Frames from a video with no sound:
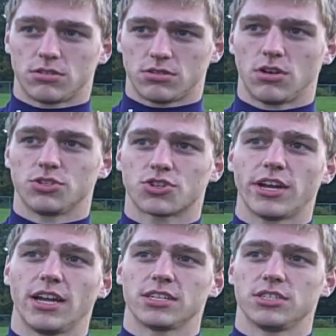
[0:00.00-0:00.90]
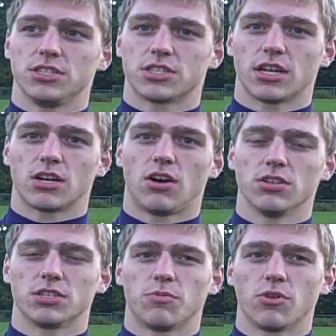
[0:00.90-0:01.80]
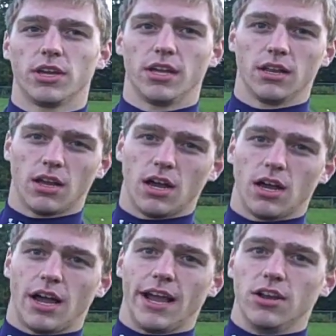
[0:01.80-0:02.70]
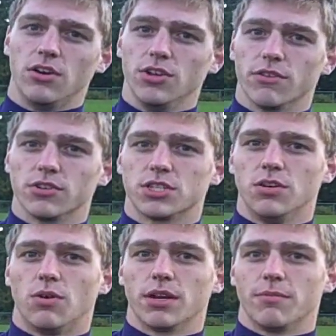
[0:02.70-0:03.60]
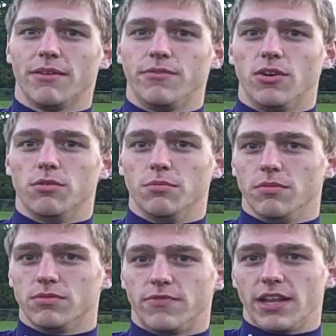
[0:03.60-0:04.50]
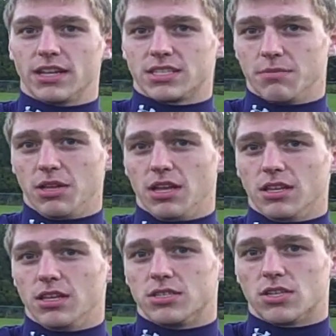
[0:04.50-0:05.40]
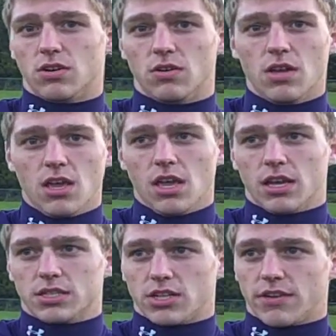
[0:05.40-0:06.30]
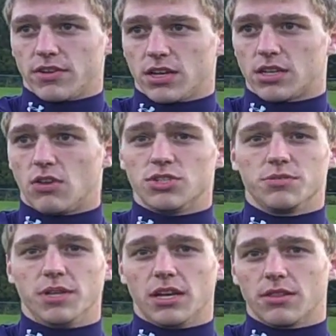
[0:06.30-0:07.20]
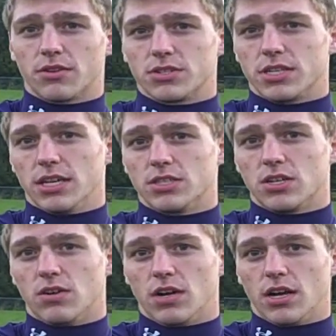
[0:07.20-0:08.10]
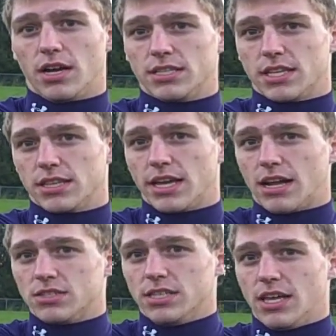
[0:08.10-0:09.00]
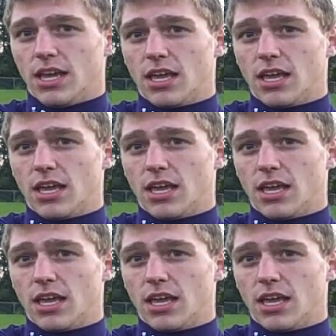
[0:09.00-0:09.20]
Coach Tri actually just got a call this morning, and Idaho University wanted my film FedExed immediately, so because they're having a coaches meeting on Thursday. So I sent that out today.